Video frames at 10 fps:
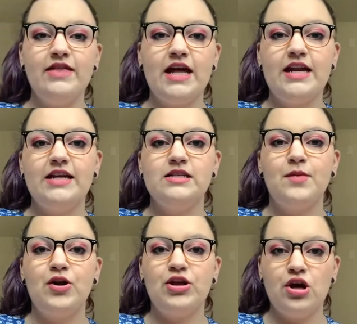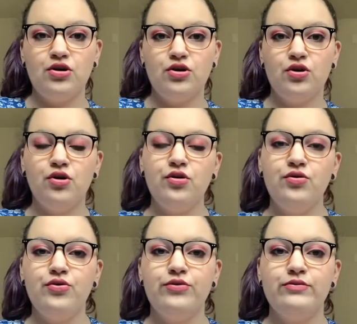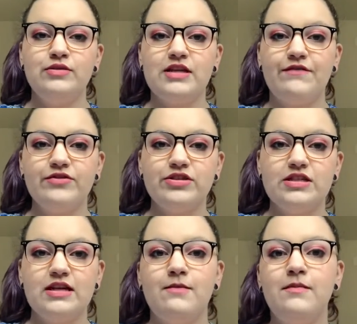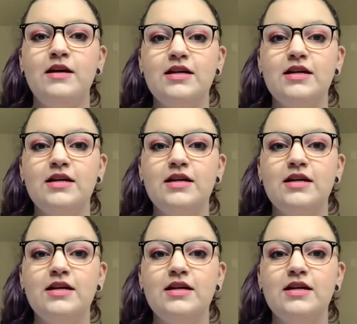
that it is about a young girl who suffers some